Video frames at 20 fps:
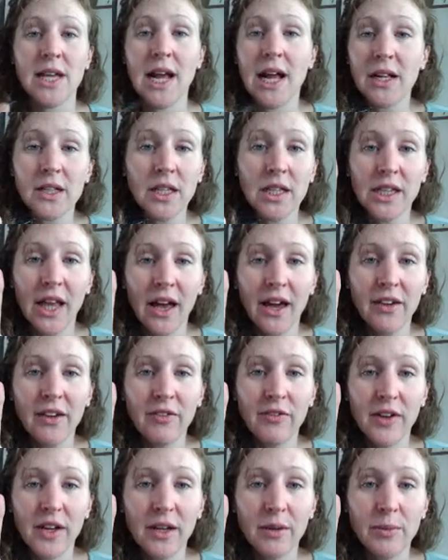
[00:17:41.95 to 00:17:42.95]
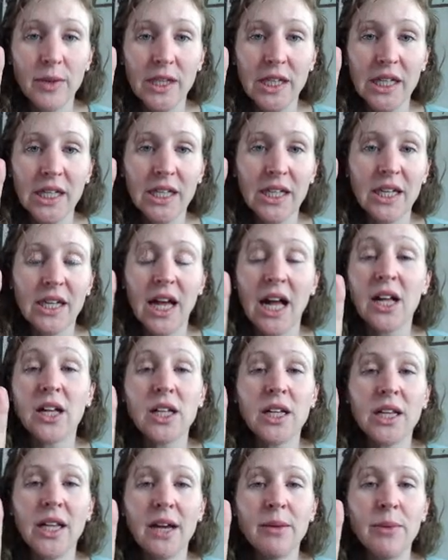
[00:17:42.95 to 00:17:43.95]
alkali family,
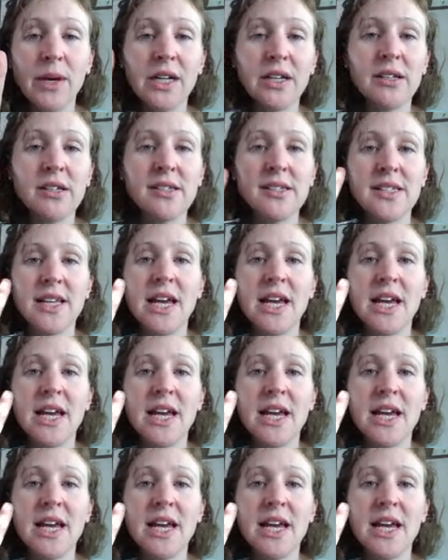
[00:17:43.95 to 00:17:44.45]
alkali metals,